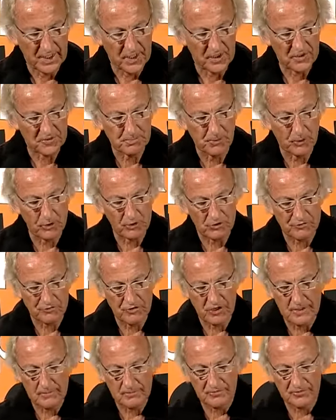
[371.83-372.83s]
In his book,
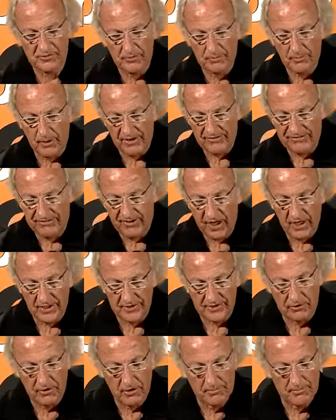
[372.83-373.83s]
Dreams from My
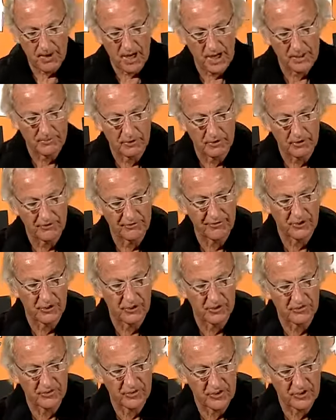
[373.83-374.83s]
Father, Obama
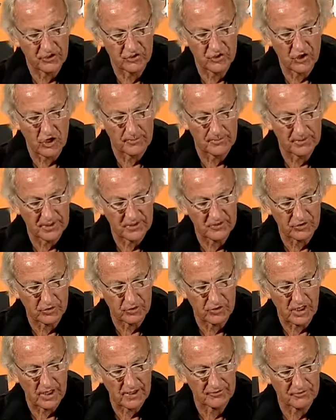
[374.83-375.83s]
refers to the job he
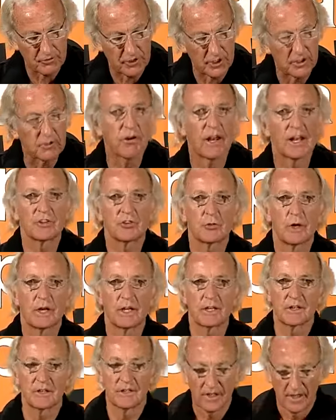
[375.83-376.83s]
took after he
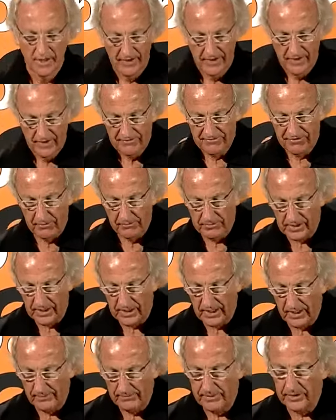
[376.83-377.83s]
graduated from
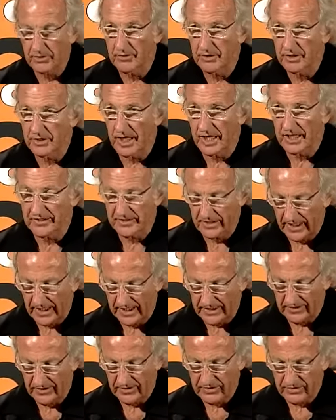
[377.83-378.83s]
Columbia in
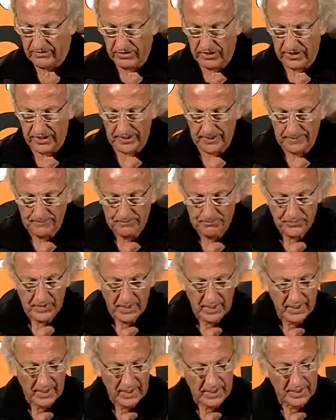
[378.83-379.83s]
1983.
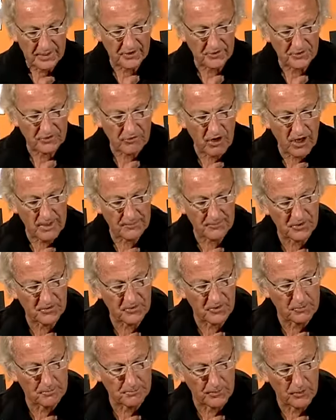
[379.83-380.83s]
He describes
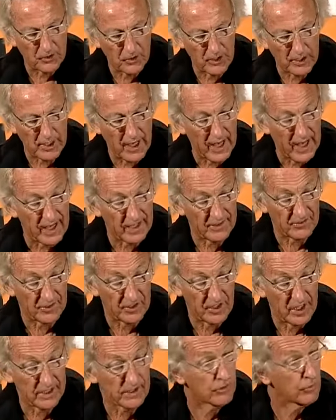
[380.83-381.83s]
his employer
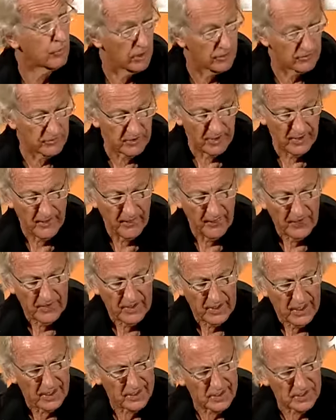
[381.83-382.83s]
as, and I quote,
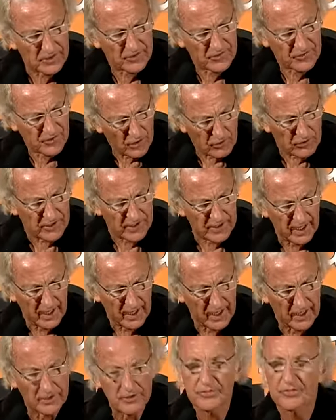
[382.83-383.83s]
a consulting
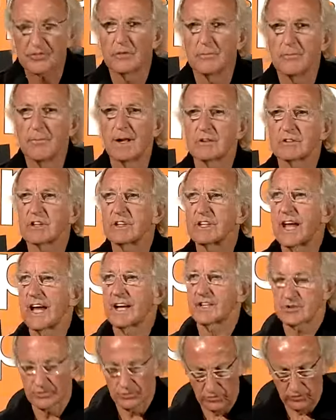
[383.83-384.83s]
house to
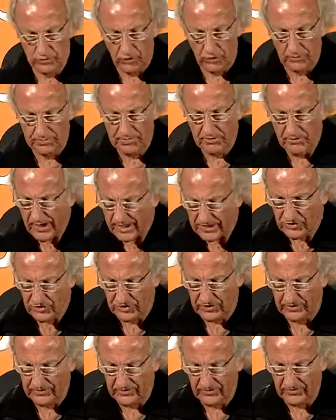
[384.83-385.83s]
multinational
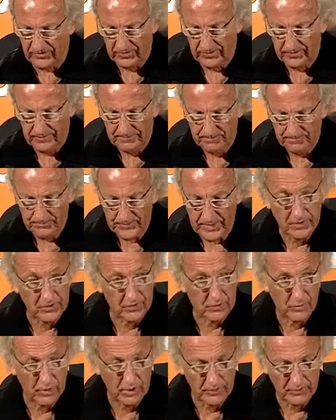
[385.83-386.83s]
corporations,
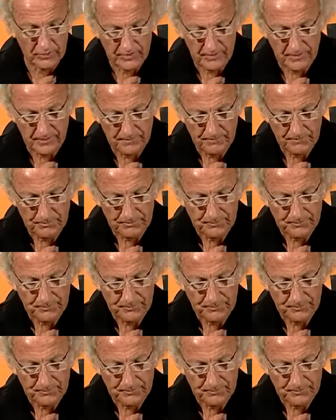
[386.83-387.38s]
unquote.